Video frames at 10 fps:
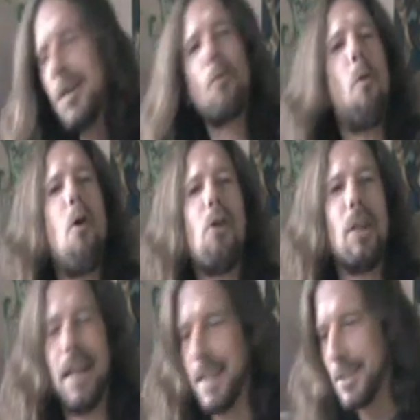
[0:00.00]

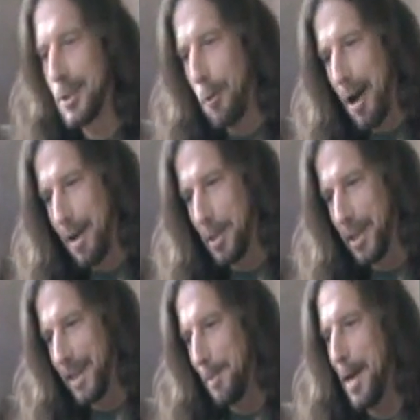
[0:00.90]
Quarreling and
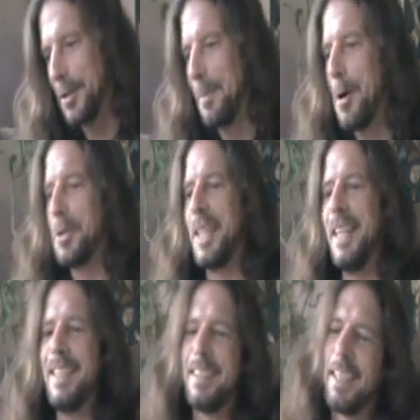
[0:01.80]
squabbling about the most
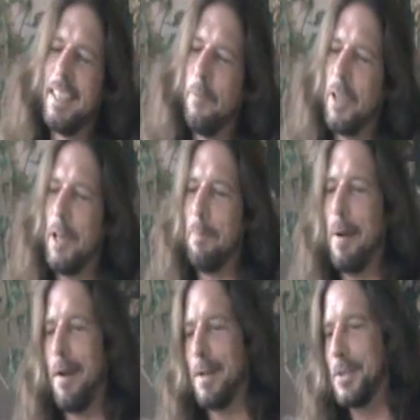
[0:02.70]
insignificant
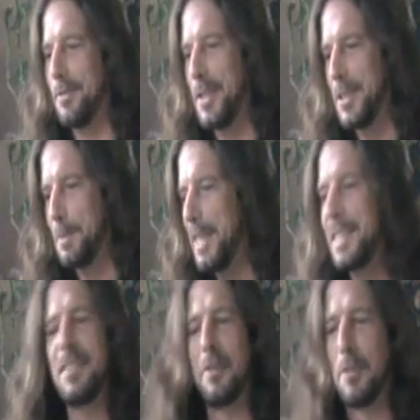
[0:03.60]
parts of these
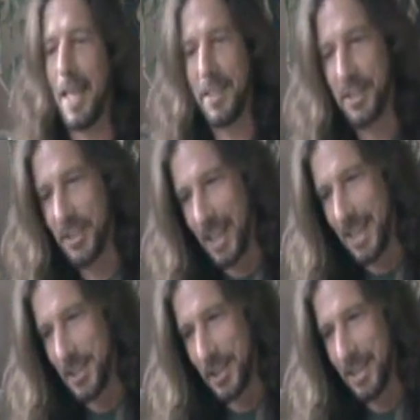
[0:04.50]
pieces of
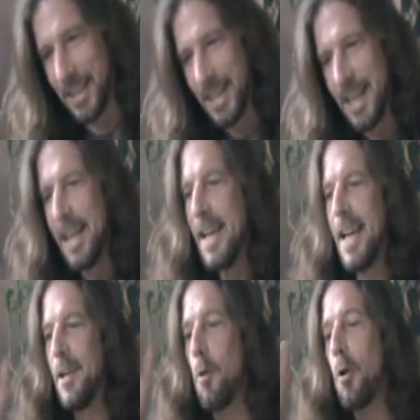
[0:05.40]
legislation
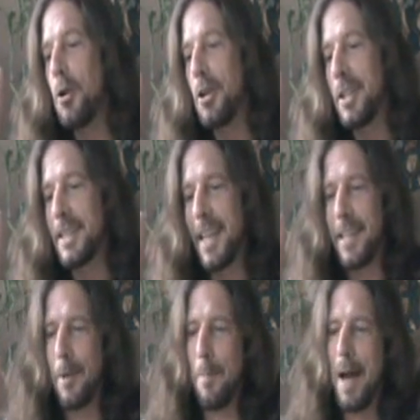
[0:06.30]
in order to
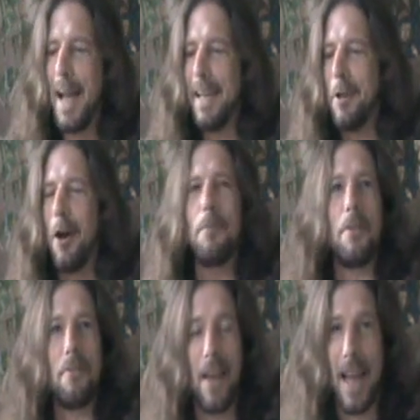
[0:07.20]
take your mind off the
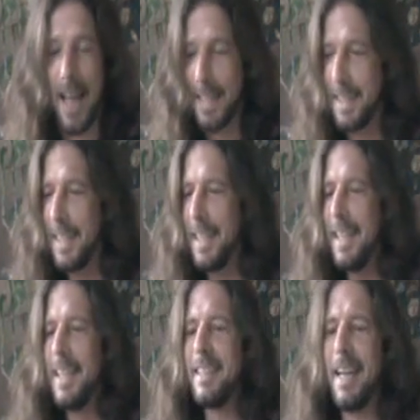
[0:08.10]
fact
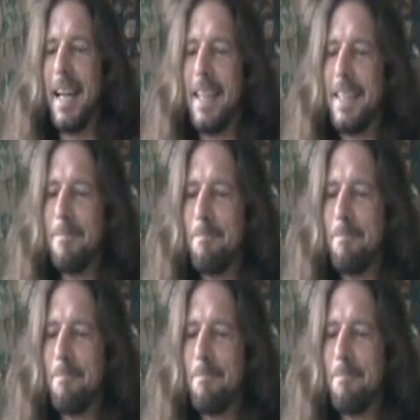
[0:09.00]
that